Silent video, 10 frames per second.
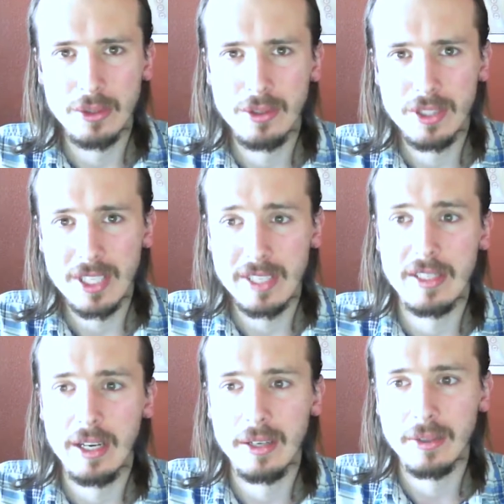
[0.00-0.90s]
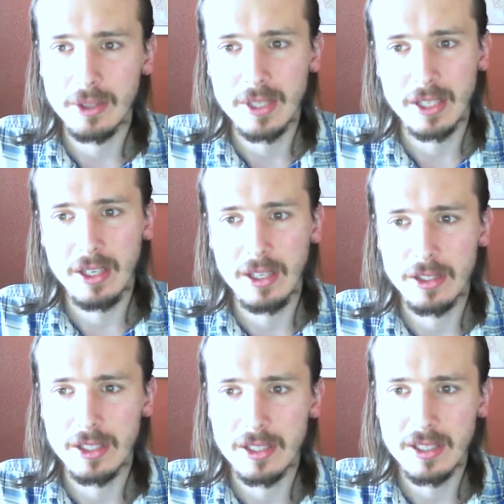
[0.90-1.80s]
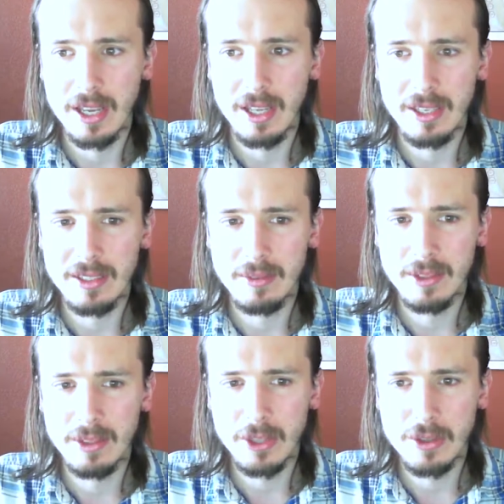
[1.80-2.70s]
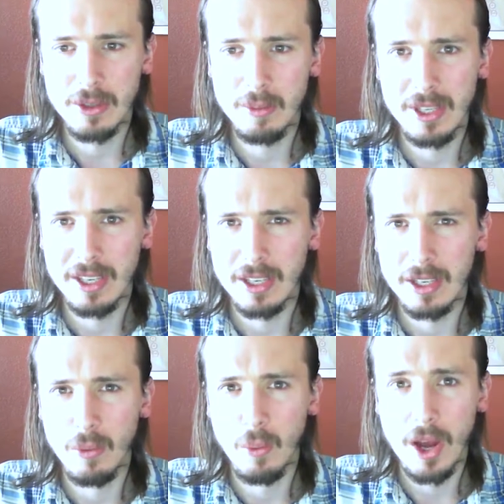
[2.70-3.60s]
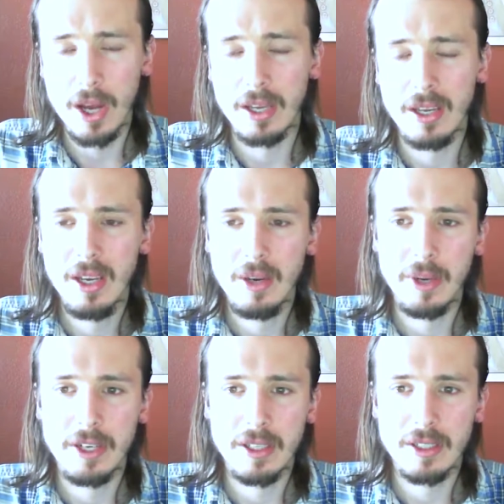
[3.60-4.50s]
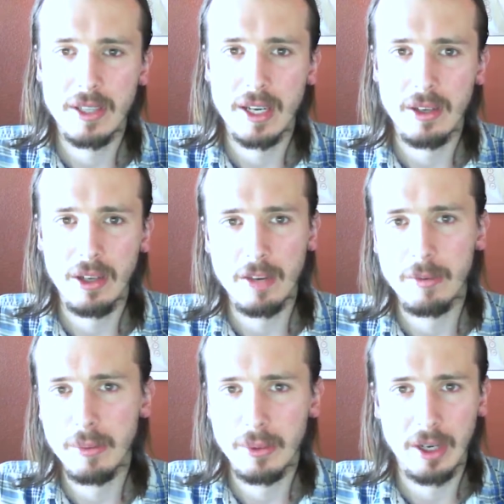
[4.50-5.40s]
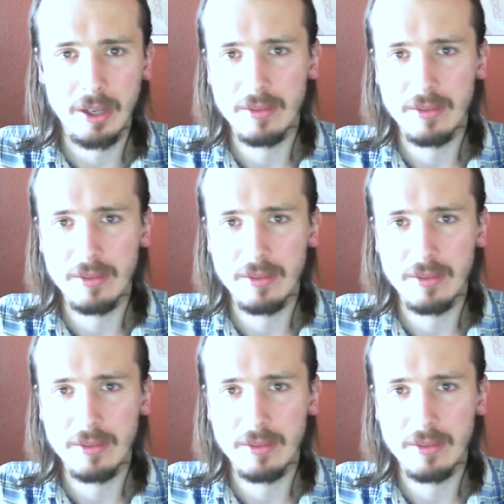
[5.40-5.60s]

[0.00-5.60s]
test out new technologies. And the question could be like, why? Why do I do that? A lot of people are